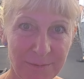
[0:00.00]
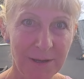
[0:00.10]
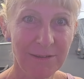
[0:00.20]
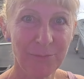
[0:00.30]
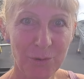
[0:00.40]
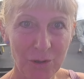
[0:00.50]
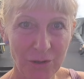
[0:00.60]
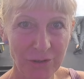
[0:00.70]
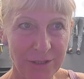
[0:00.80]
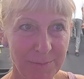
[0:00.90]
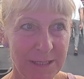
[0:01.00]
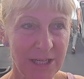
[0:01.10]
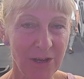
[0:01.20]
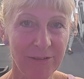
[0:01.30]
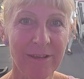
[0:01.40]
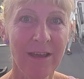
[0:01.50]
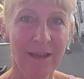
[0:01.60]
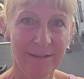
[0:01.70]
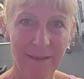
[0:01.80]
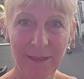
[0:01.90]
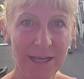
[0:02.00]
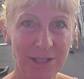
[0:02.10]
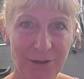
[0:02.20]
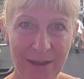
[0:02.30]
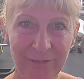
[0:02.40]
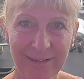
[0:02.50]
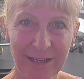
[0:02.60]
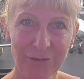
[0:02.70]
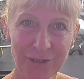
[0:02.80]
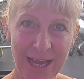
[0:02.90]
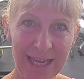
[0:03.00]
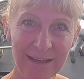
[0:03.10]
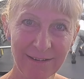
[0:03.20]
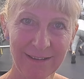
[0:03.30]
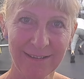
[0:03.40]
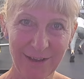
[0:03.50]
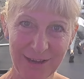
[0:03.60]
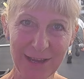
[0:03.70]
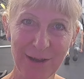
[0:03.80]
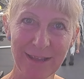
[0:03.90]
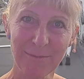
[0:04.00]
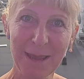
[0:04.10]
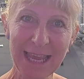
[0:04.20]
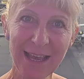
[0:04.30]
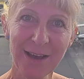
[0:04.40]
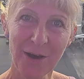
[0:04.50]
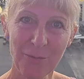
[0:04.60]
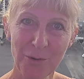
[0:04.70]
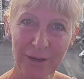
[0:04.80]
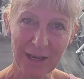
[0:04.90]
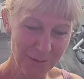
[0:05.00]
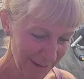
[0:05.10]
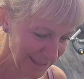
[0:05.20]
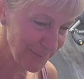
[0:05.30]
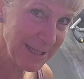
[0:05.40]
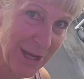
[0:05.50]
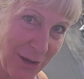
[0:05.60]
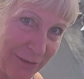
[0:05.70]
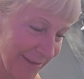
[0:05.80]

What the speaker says: to be able to walk on your tippy toes, something I do every single day. So here is me walking on my tippy toes.